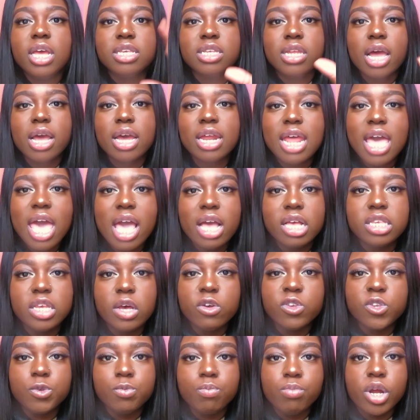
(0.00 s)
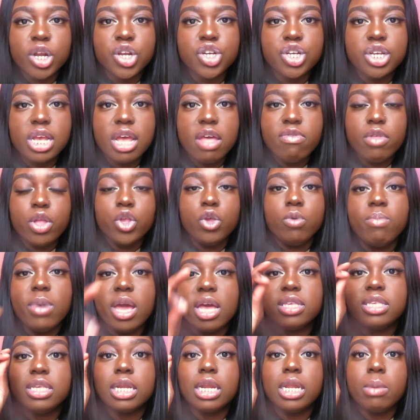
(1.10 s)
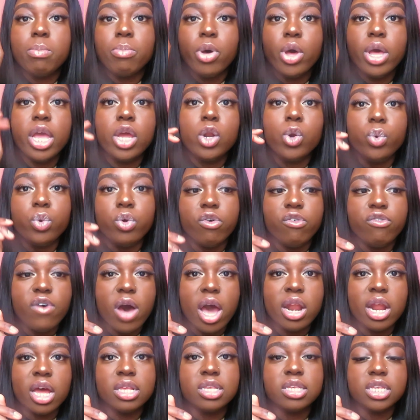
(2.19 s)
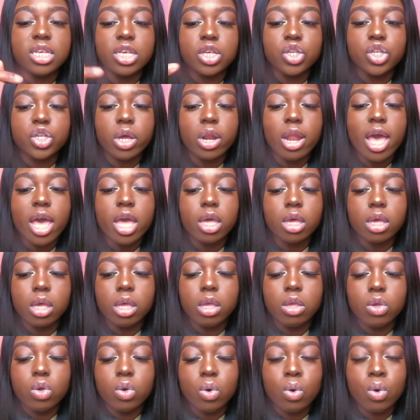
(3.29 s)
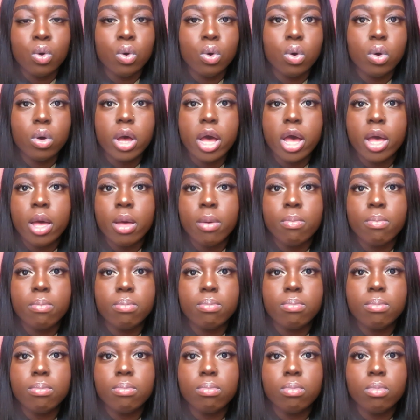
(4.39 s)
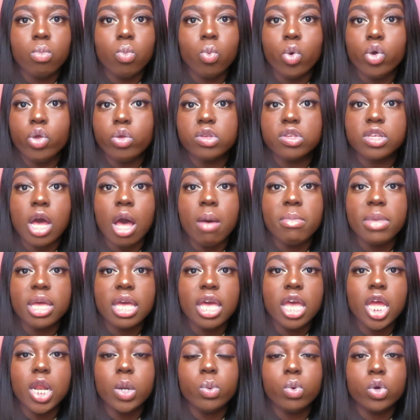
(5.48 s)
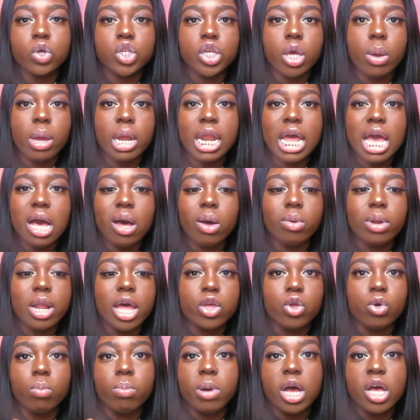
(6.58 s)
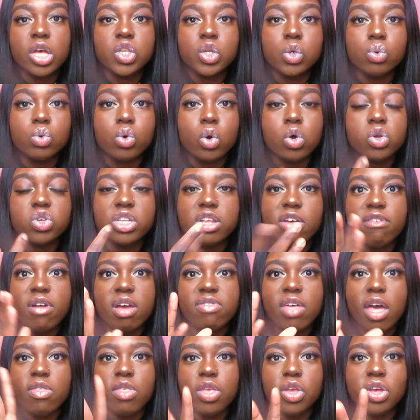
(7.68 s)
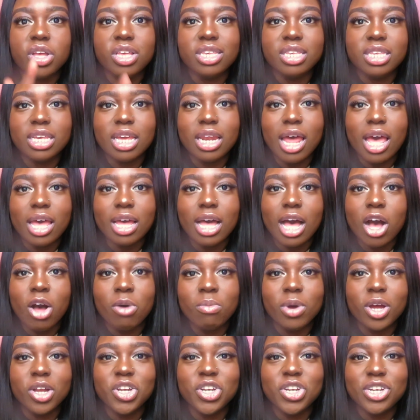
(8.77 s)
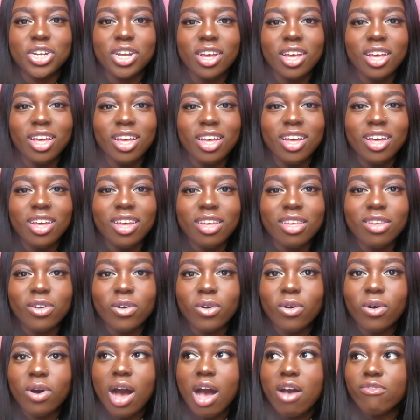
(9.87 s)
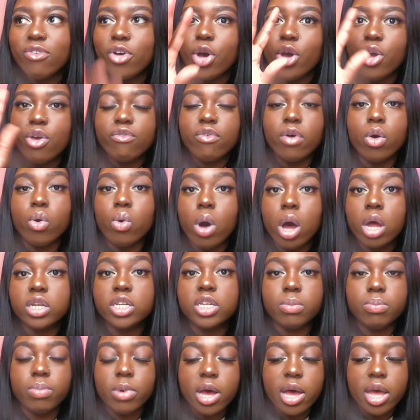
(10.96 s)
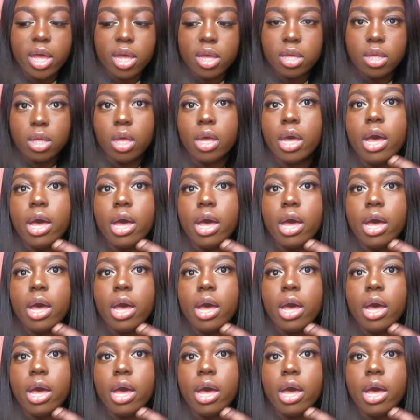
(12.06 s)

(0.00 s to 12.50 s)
It's like an Excel spreadsheet, and then you basically put in all your finances, so like your what's coming in, what's going out, like your personal cost, stuff like that, and you can see like how much you're either over or under by,